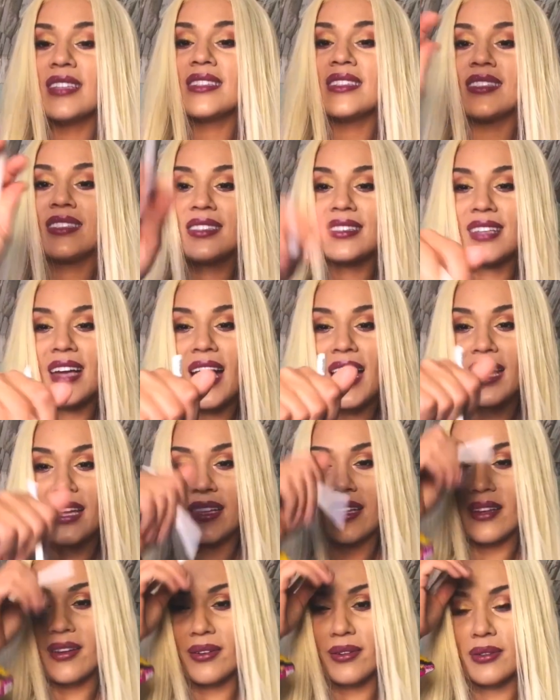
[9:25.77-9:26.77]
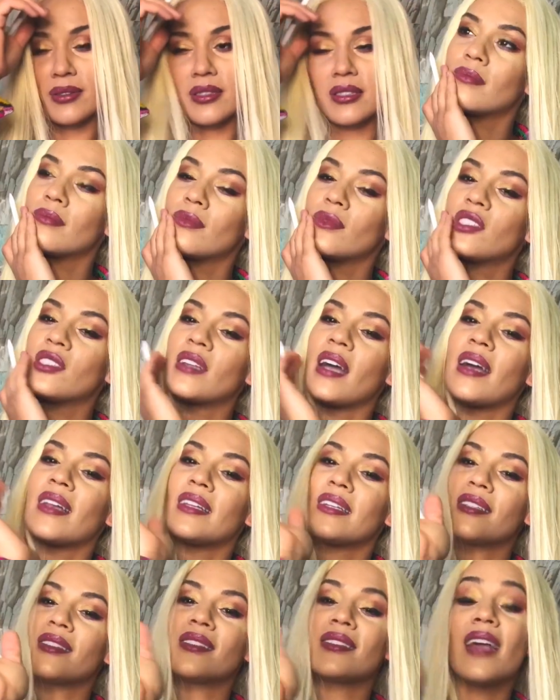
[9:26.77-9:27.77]
stylo or
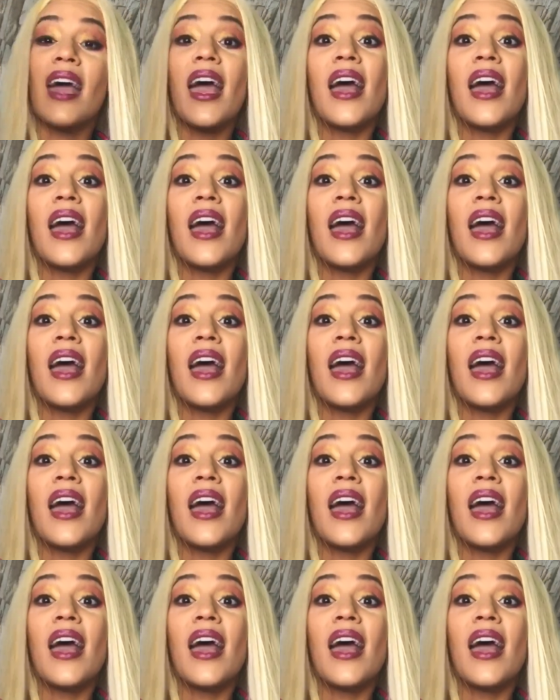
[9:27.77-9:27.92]
stylus.